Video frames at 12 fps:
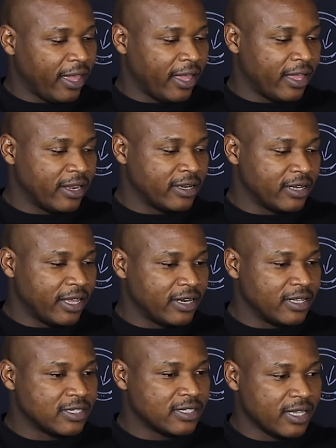And
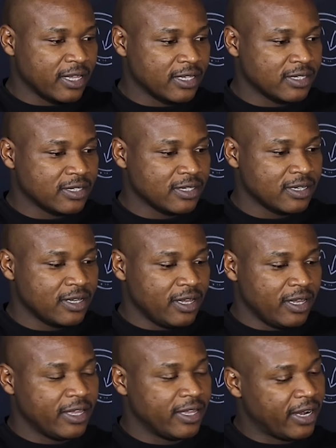he says
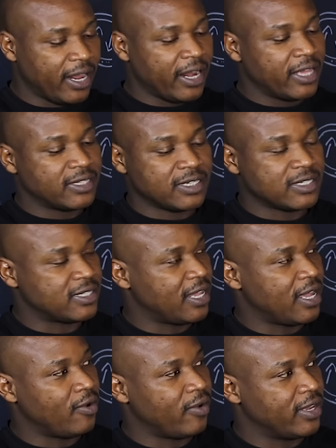he realizes
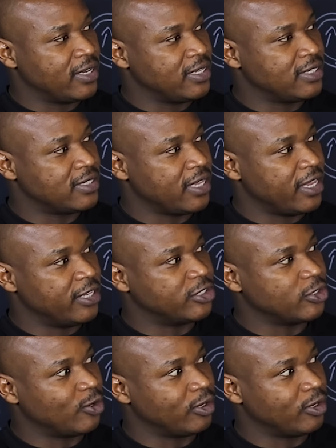now at his age